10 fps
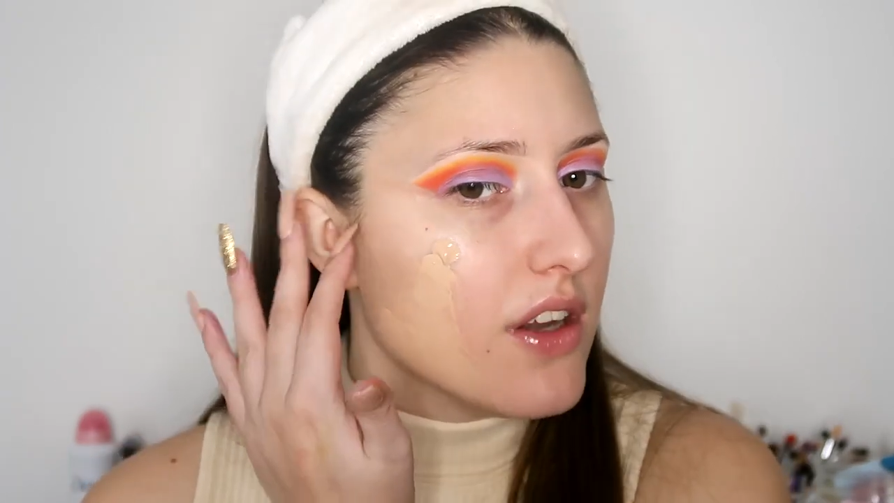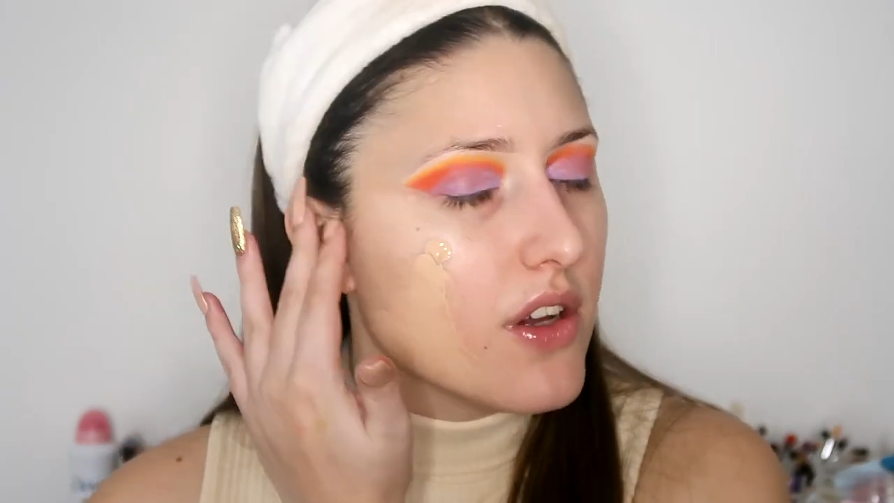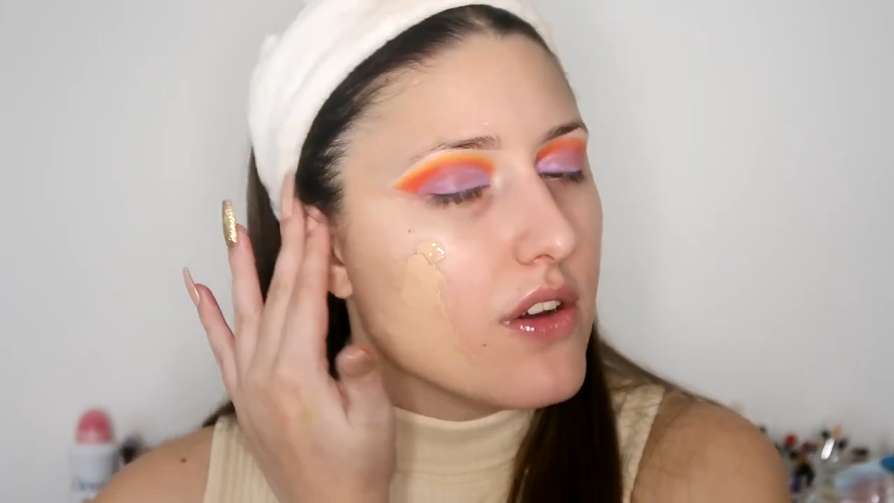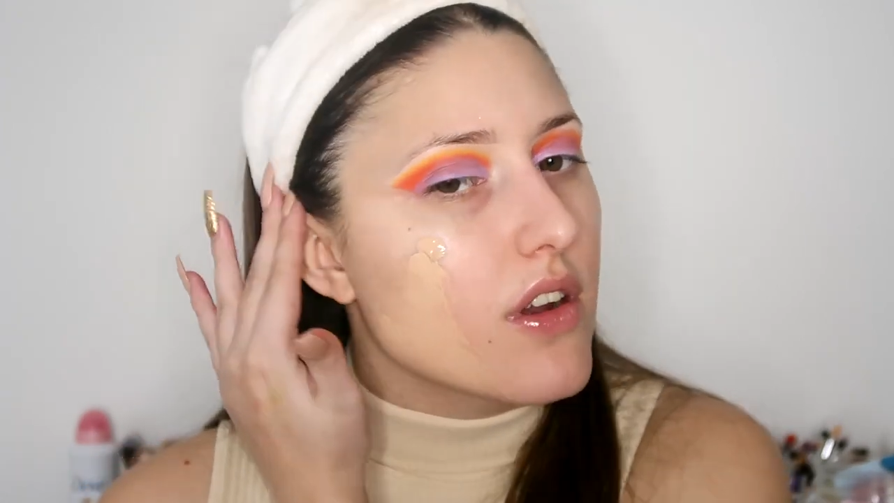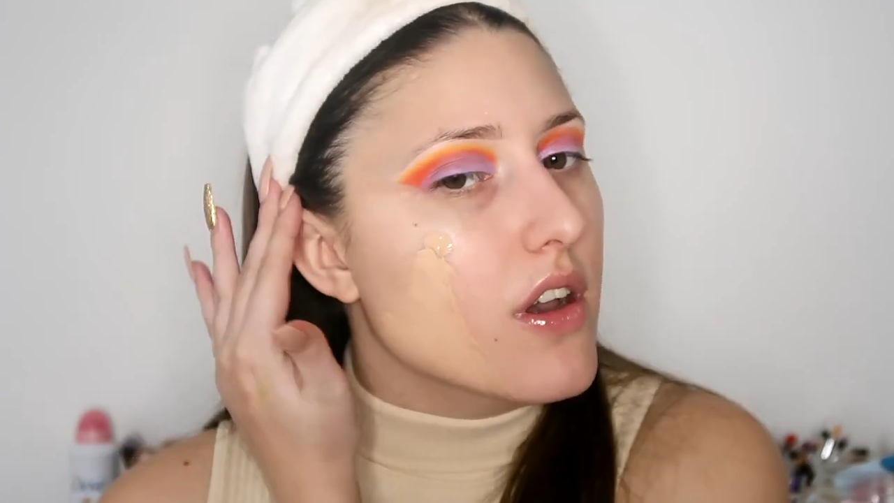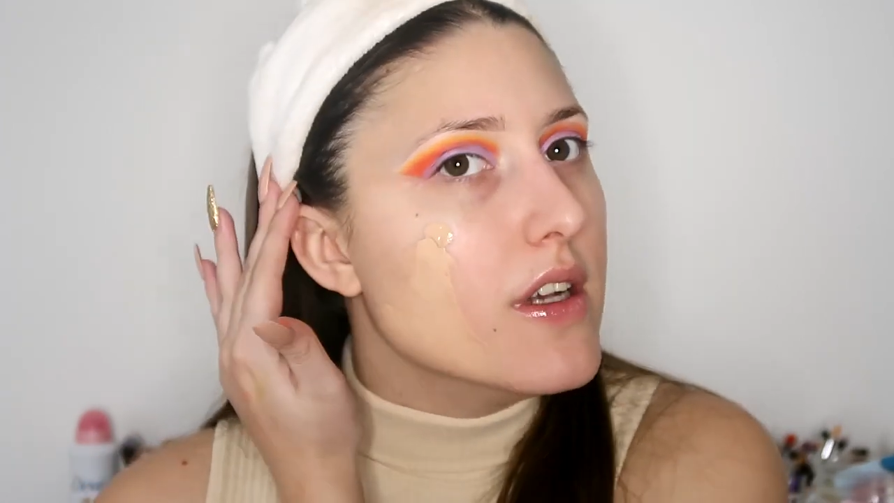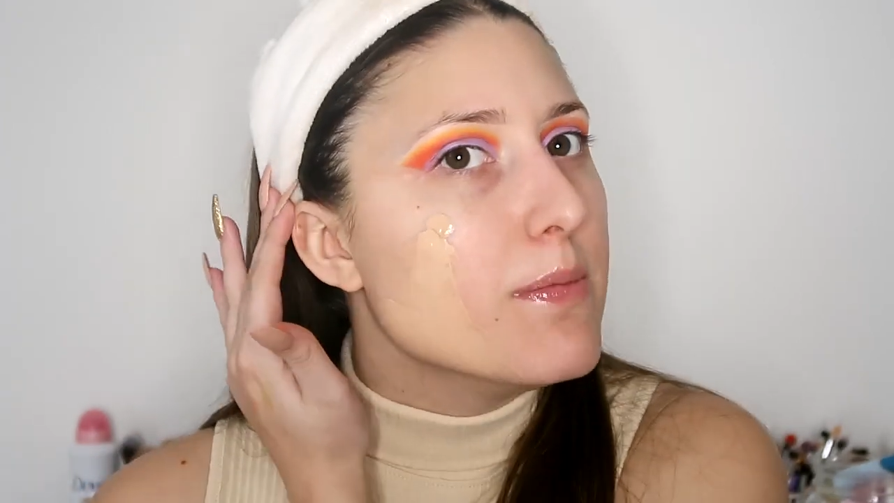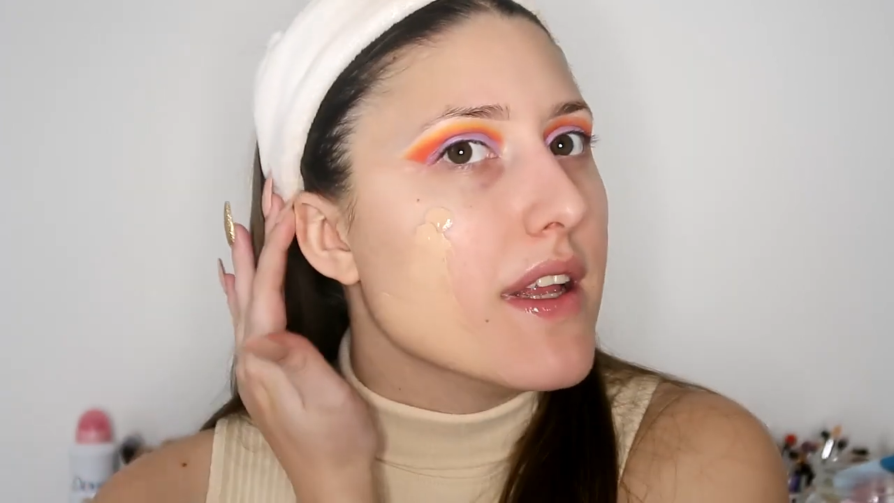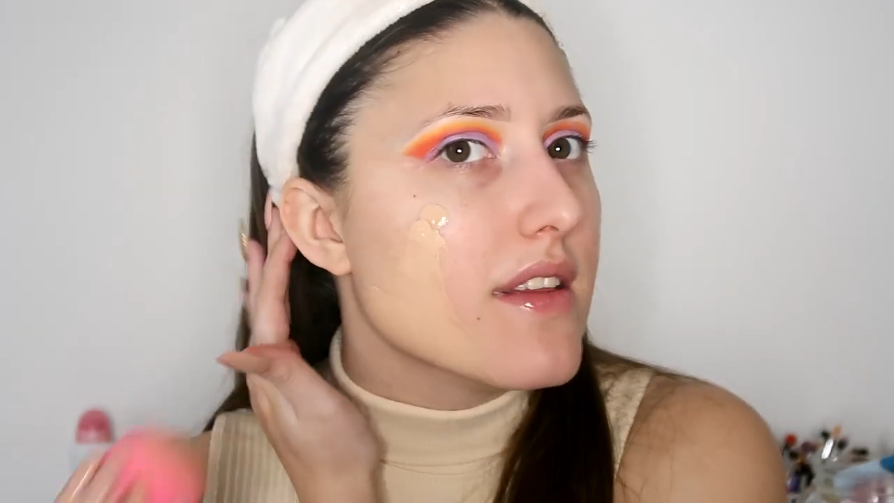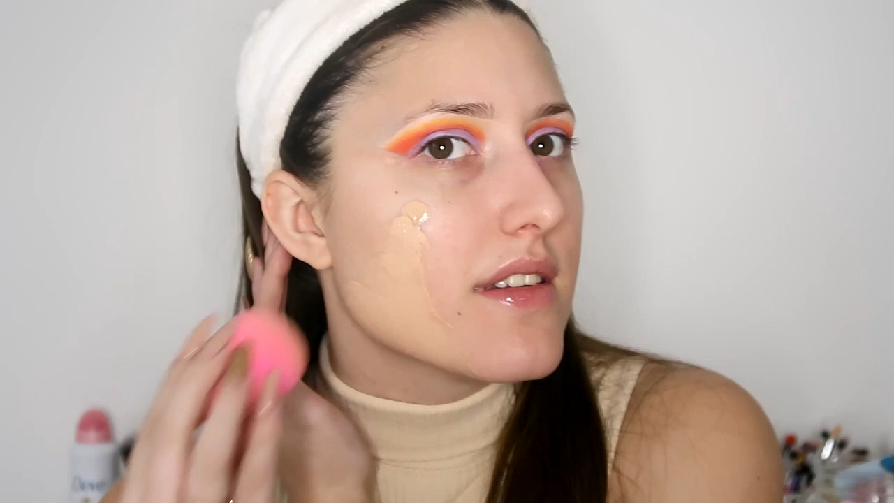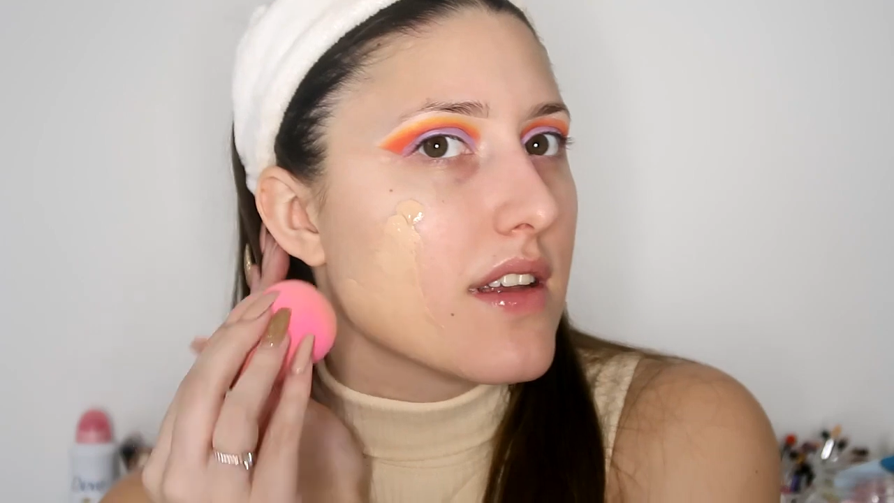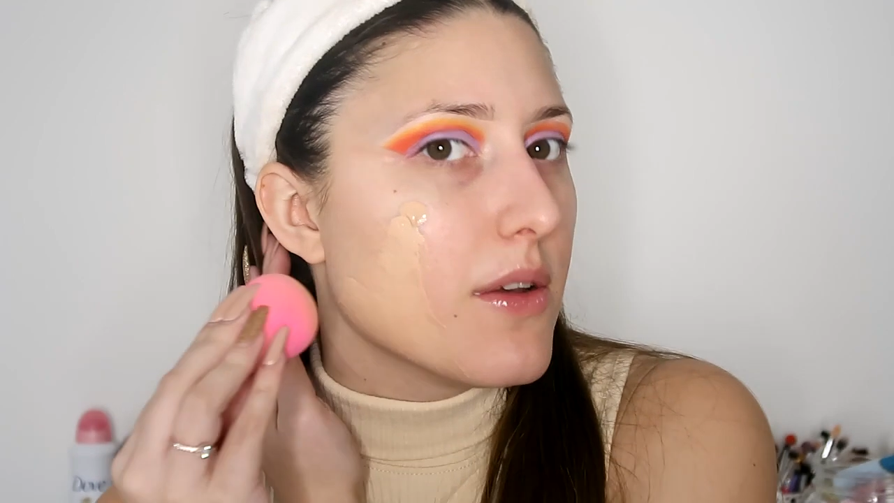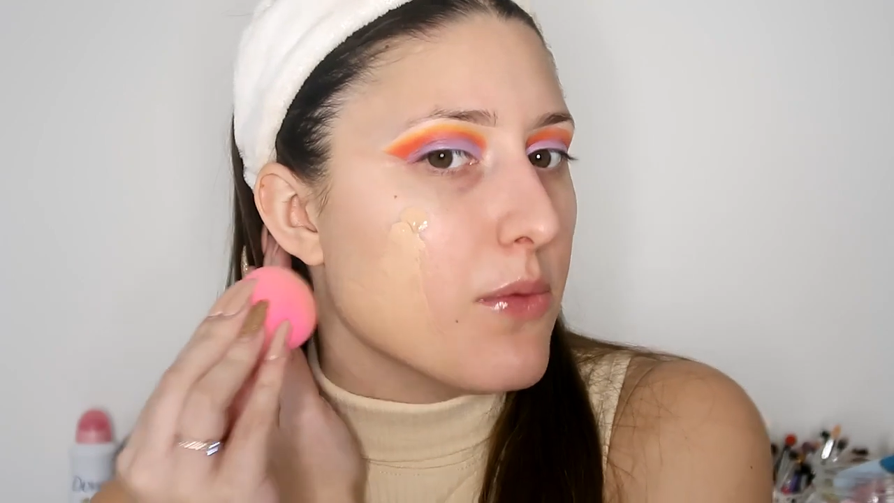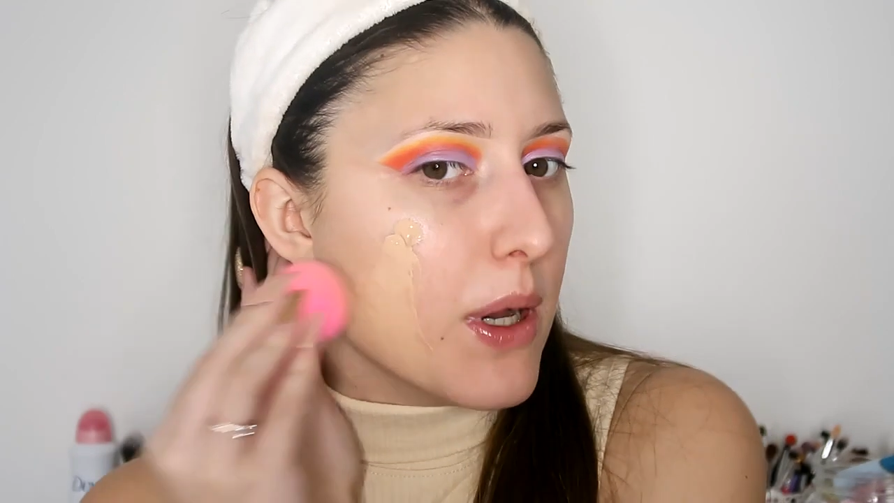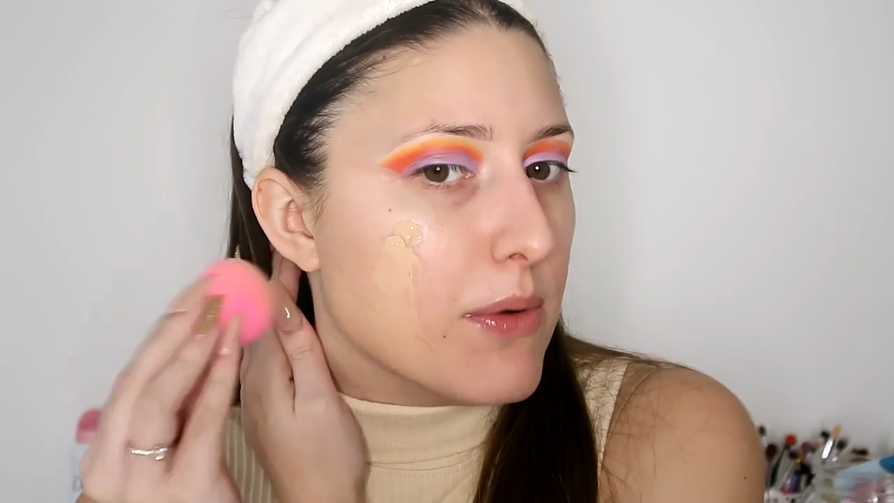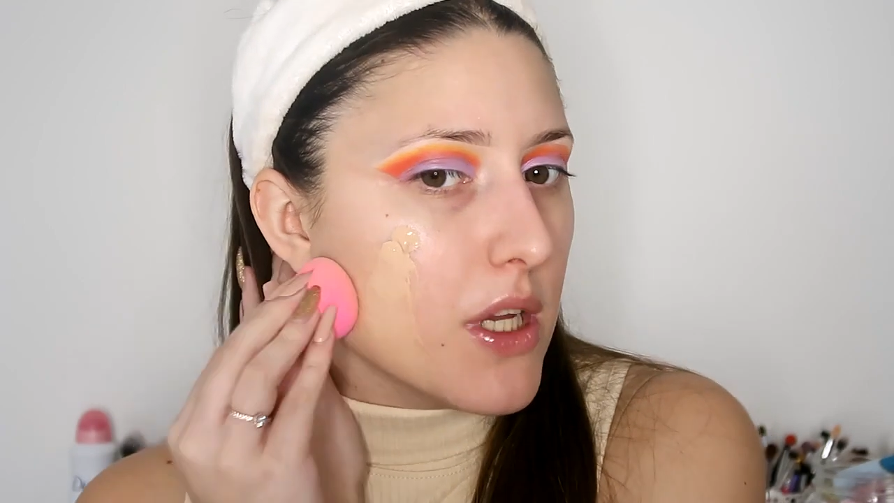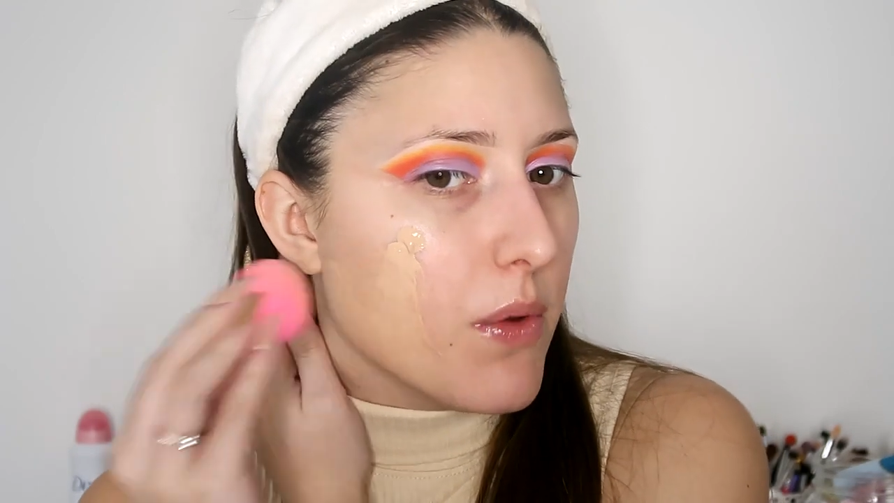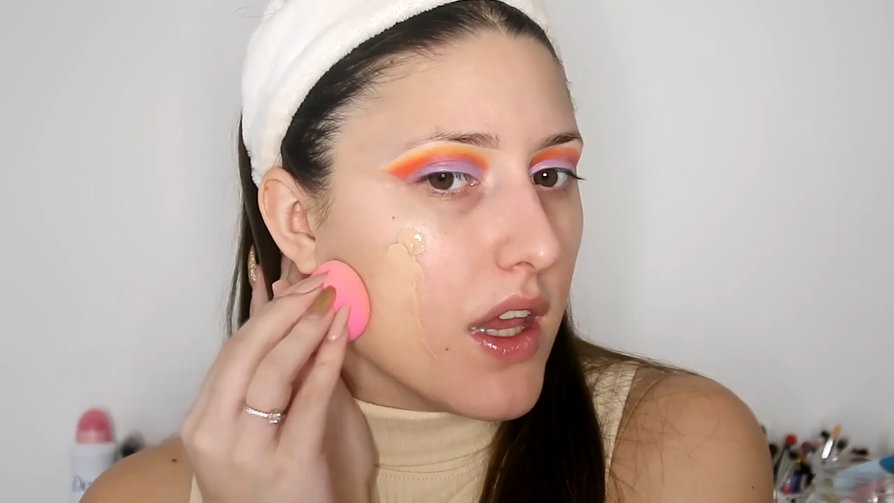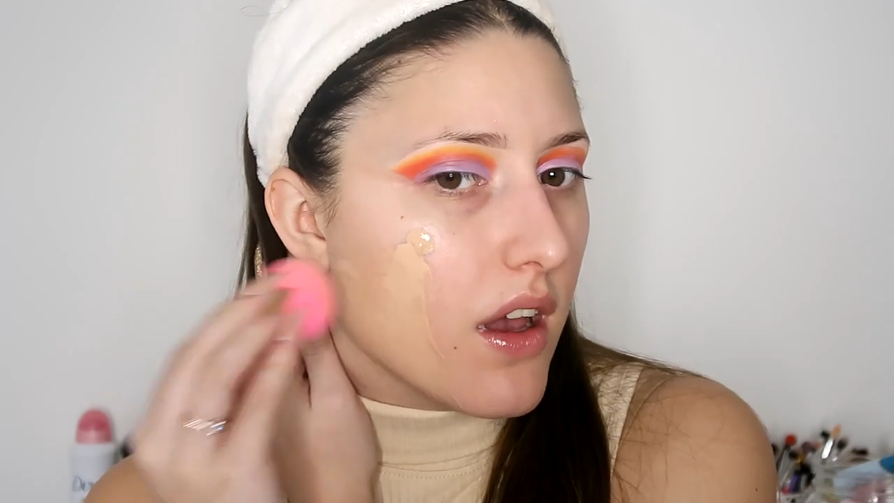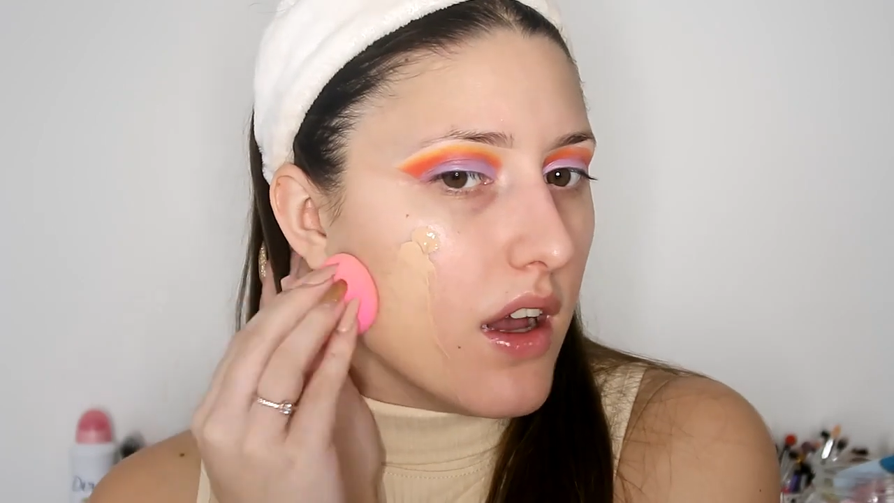I don't know. It depends what I'm
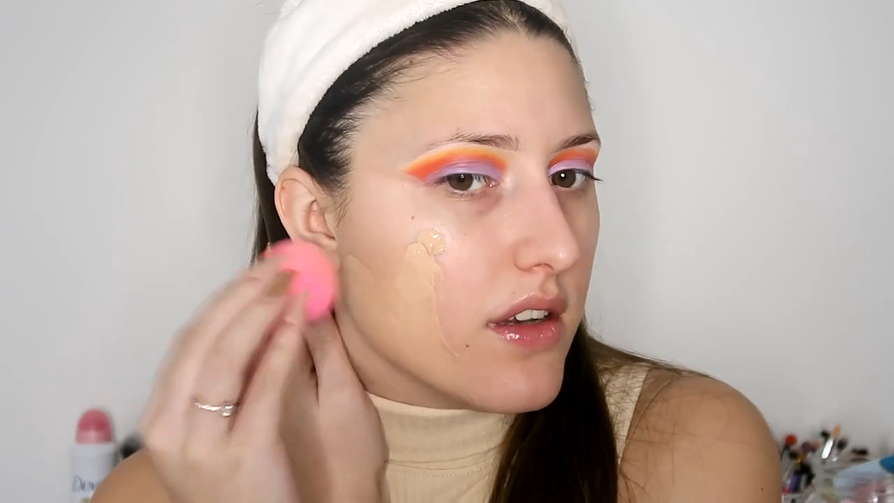doing.